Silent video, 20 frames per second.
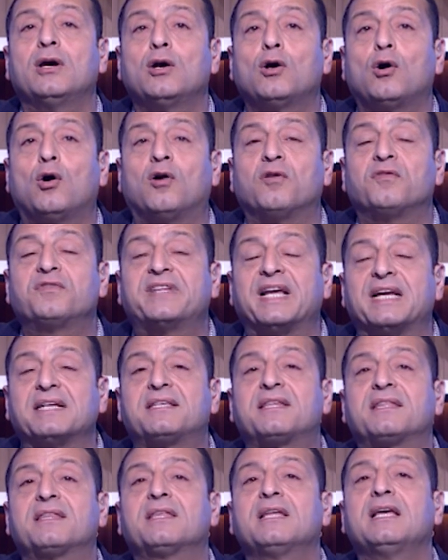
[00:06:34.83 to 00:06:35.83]
of death
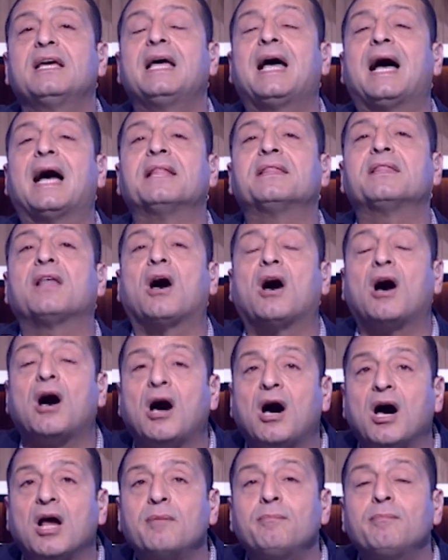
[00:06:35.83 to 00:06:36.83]
and the
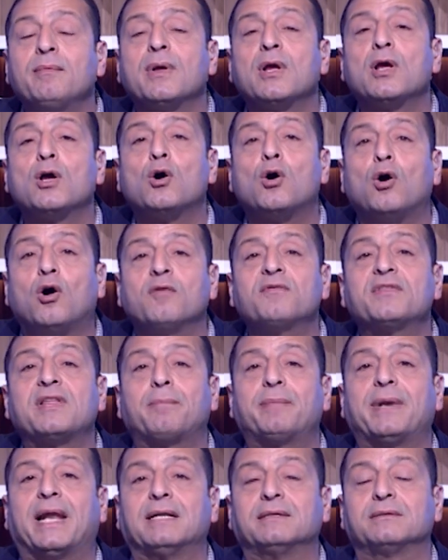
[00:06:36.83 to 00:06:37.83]
harm of the
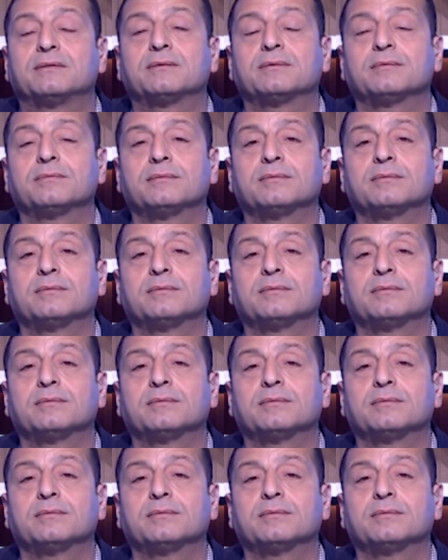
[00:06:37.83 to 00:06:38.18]
plant.